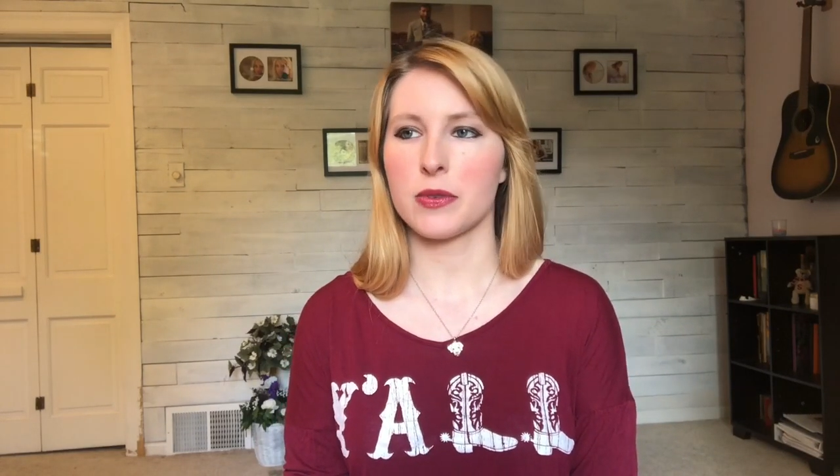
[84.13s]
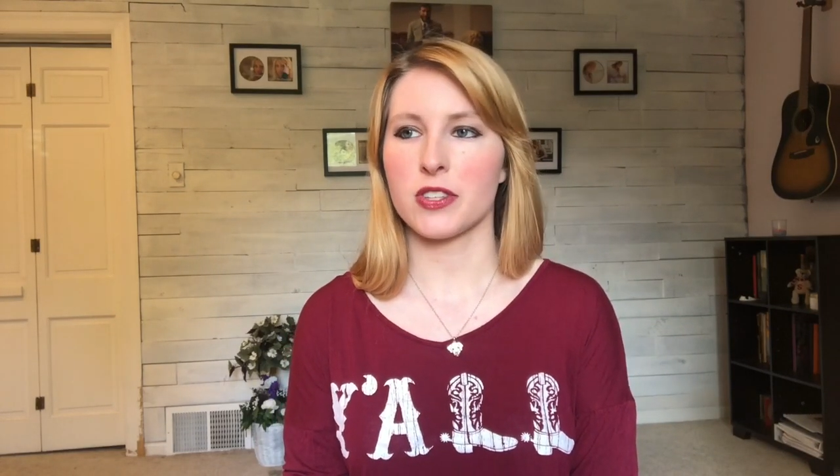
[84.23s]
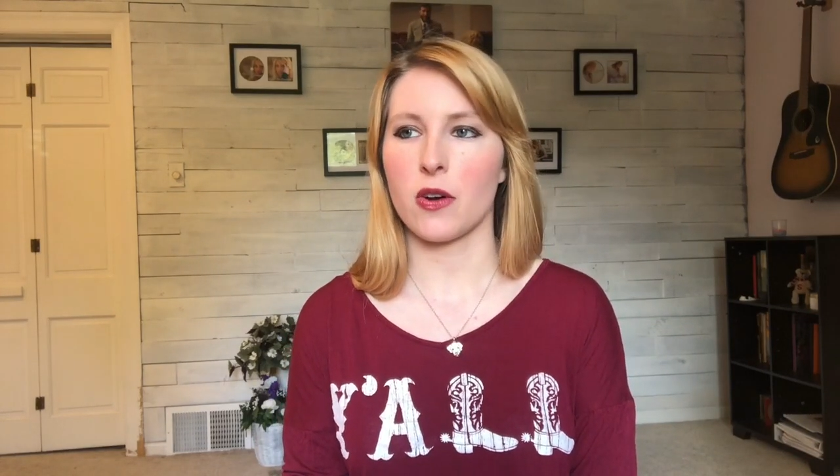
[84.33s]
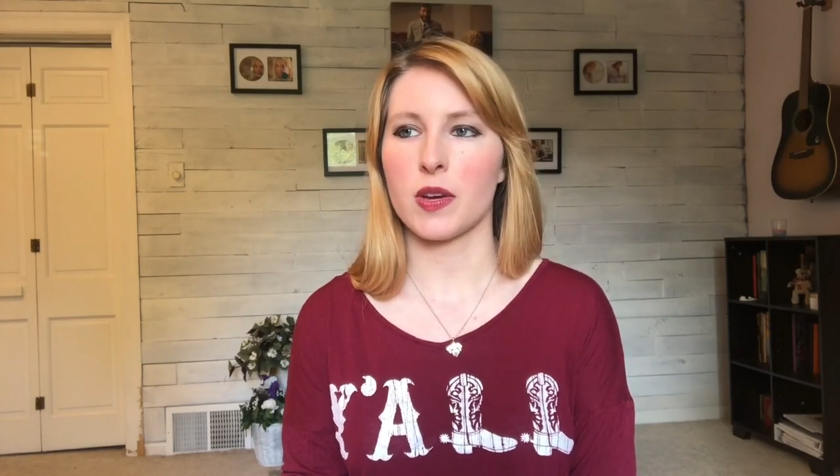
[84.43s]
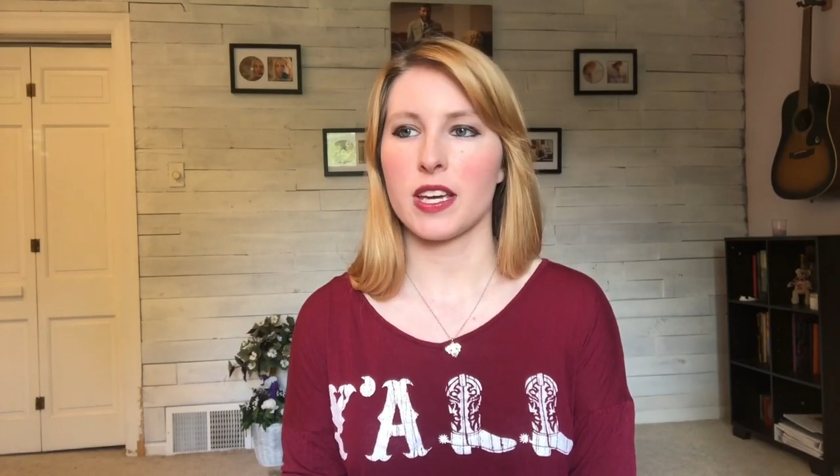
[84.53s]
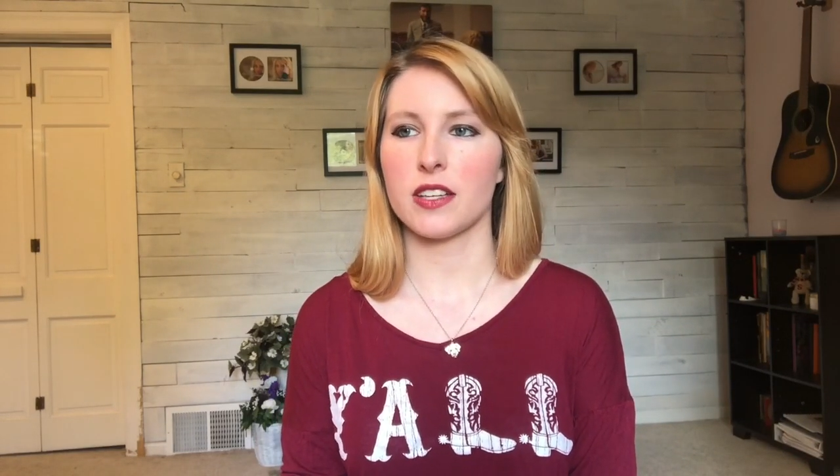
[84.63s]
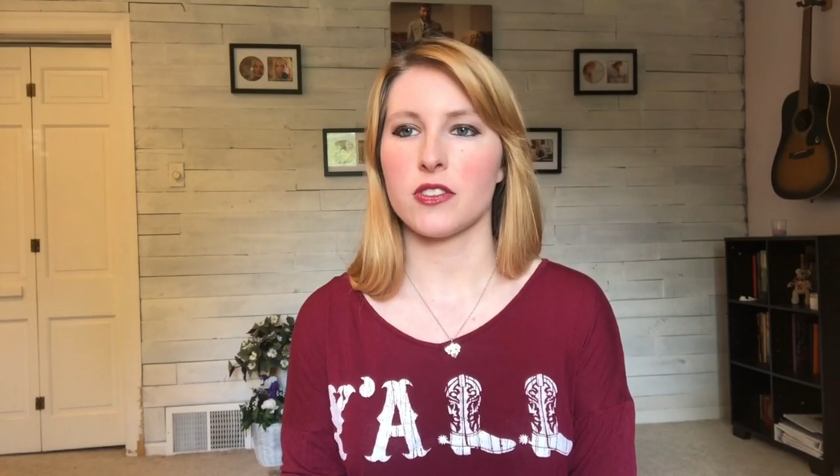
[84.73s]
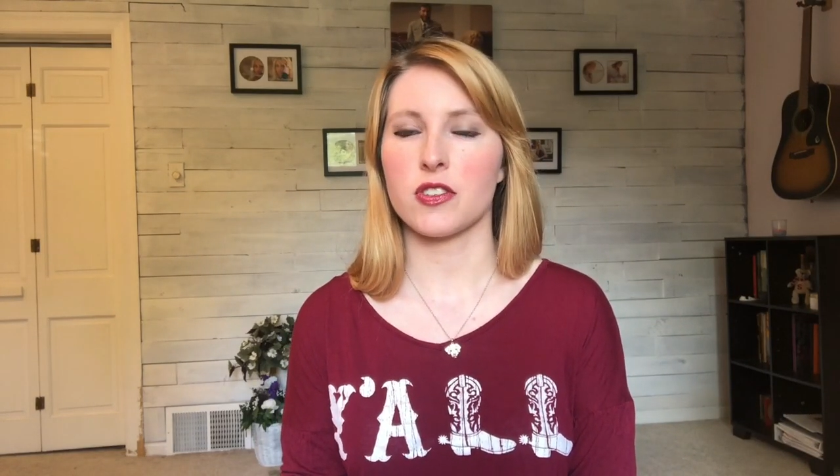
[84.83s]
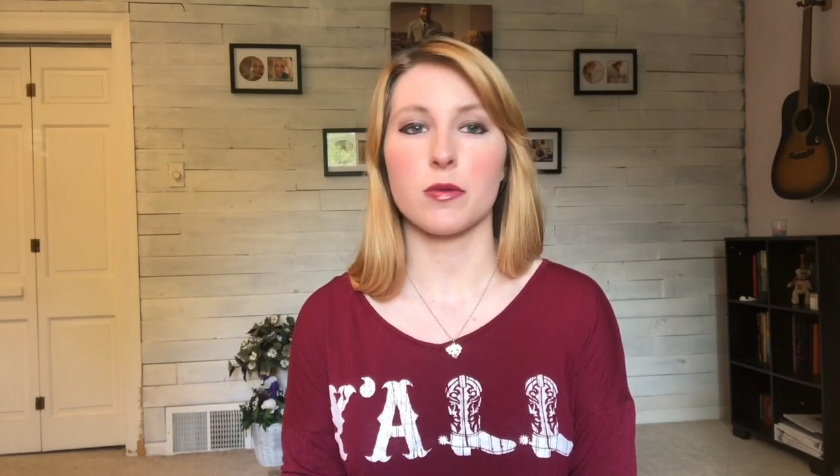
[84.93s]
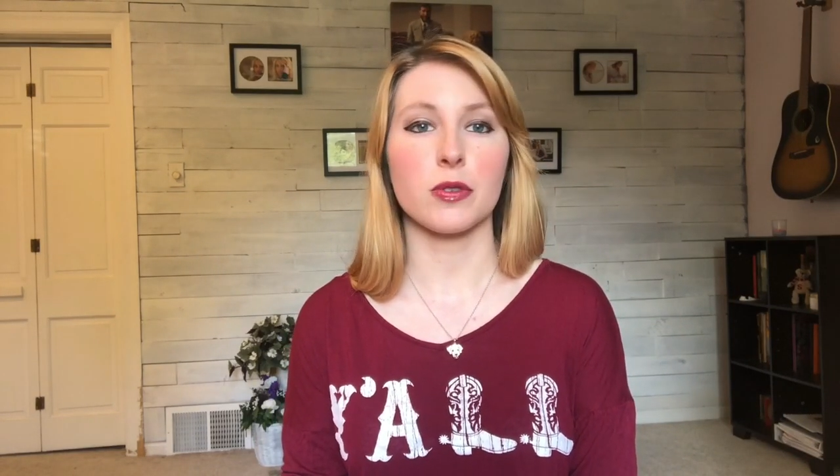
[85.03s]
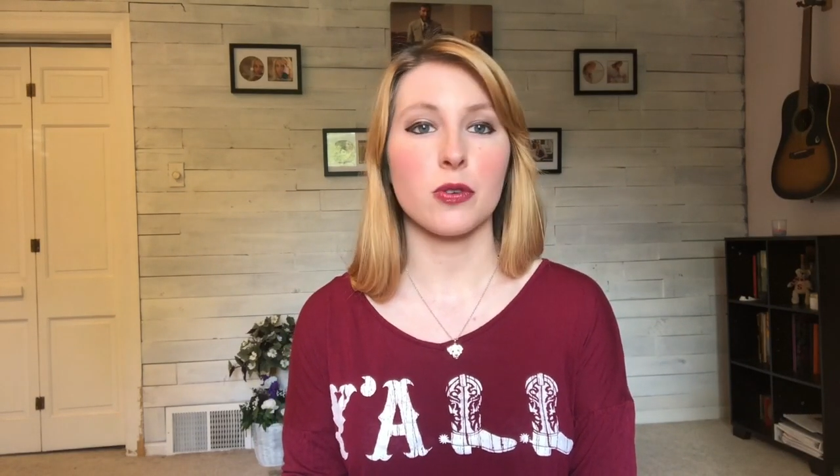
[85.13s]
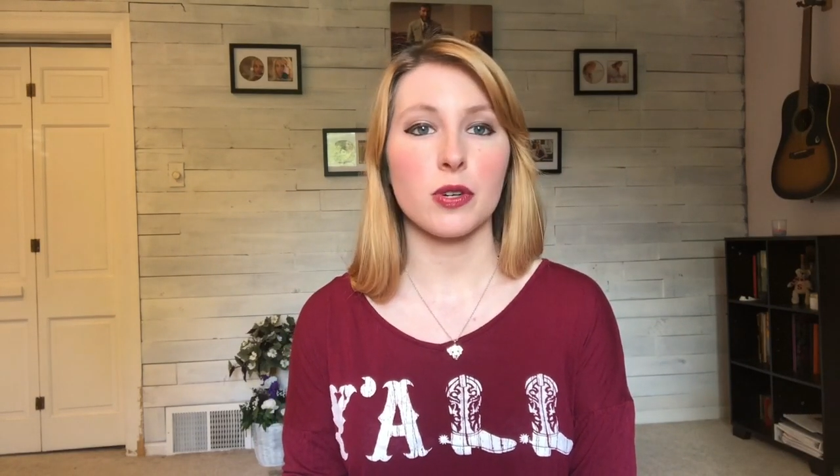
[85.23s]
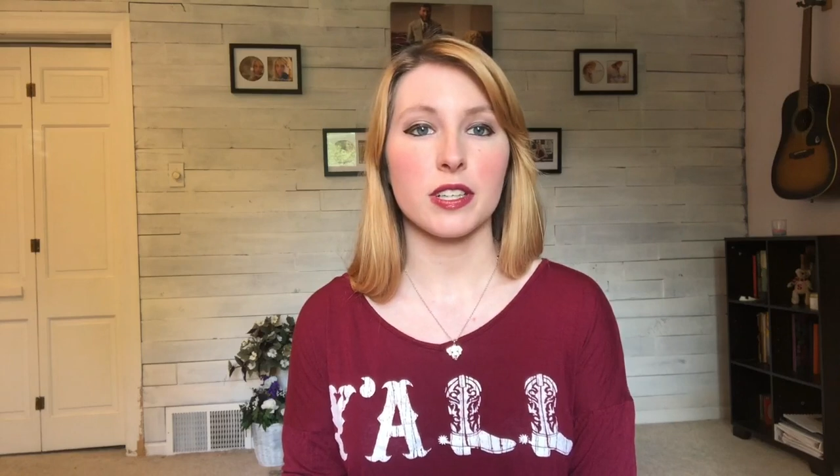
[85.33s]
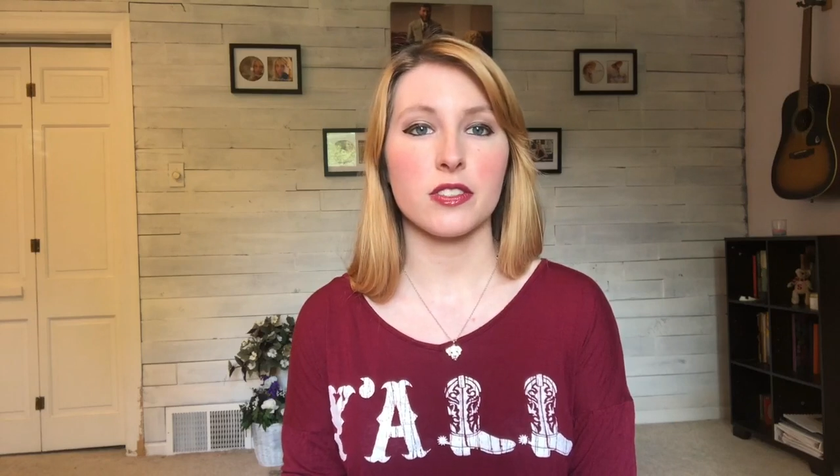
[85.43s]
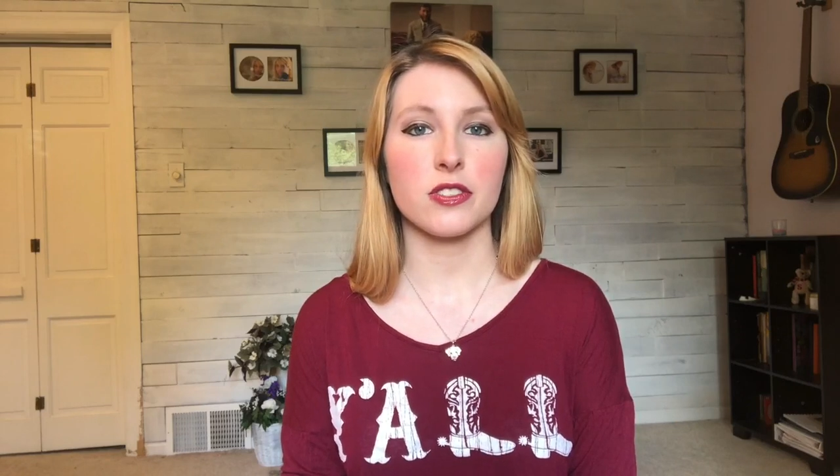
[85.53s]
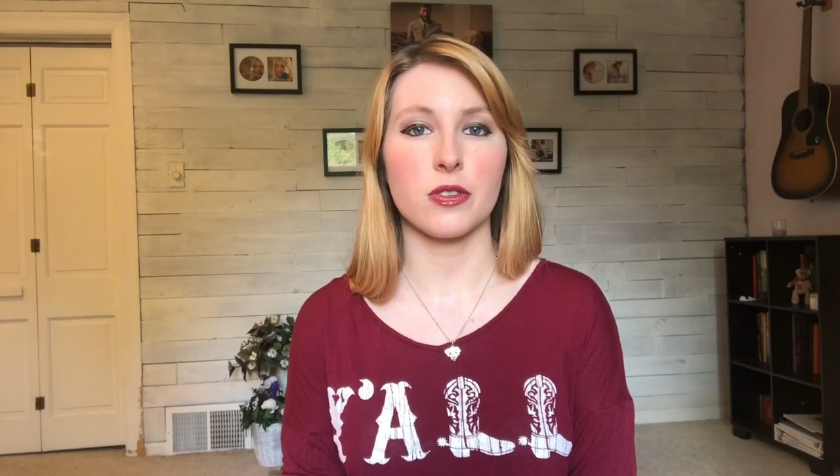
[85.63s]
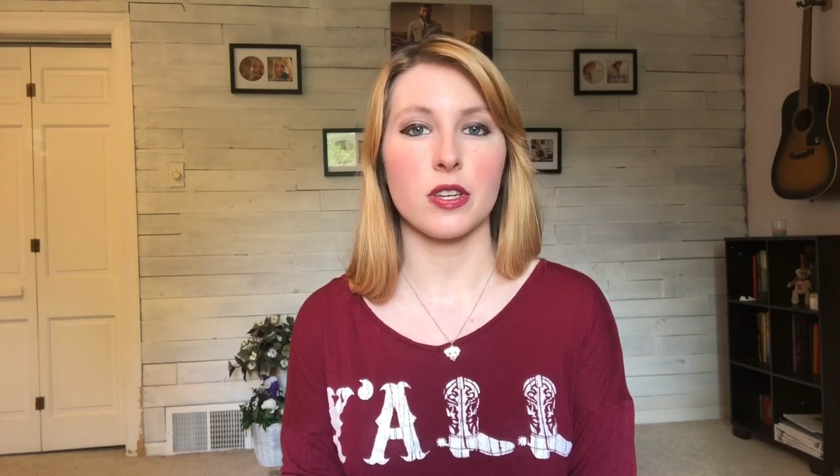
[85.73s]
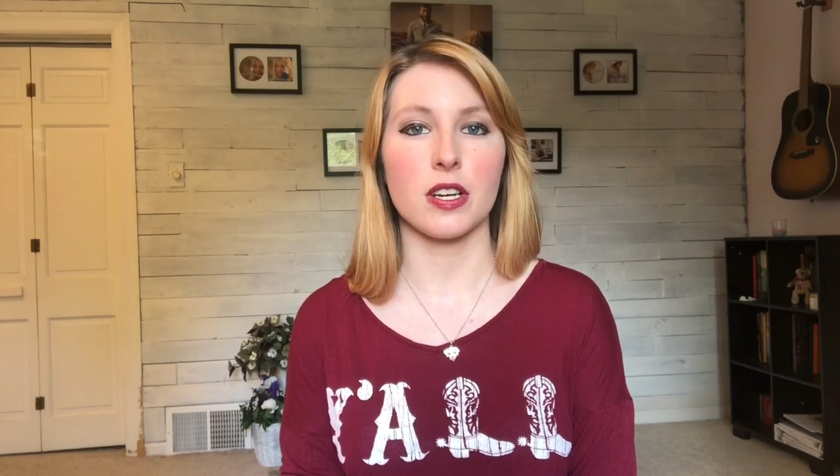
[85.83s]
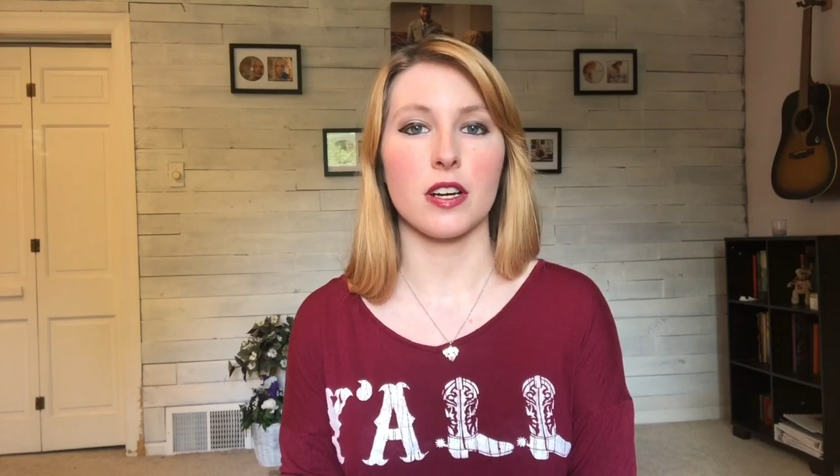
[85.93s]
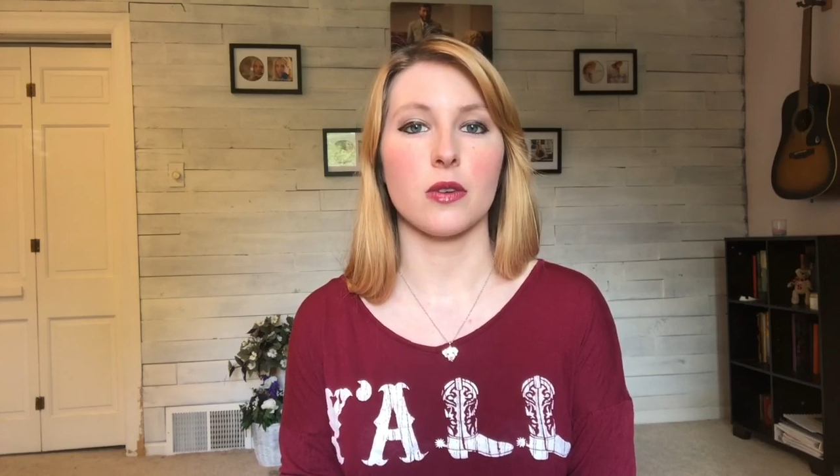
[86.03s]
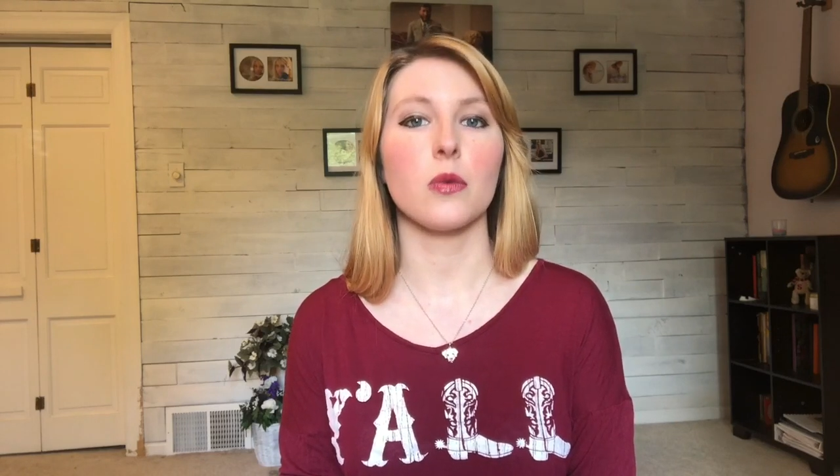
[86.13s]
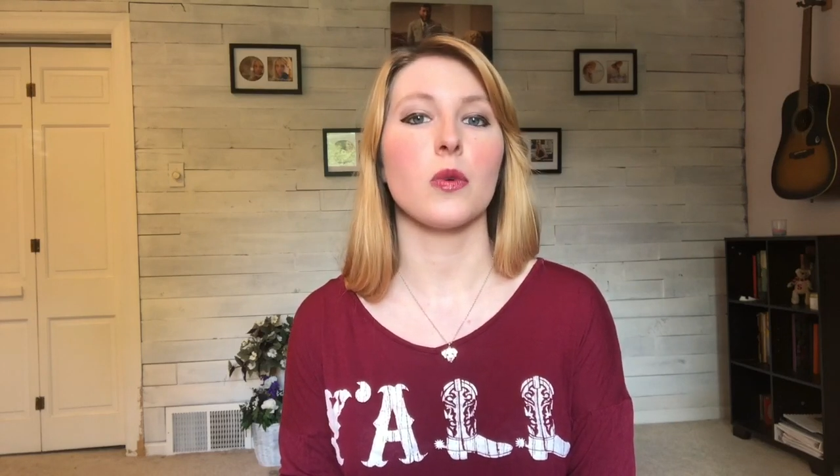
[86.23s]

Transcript: was going into the recording studio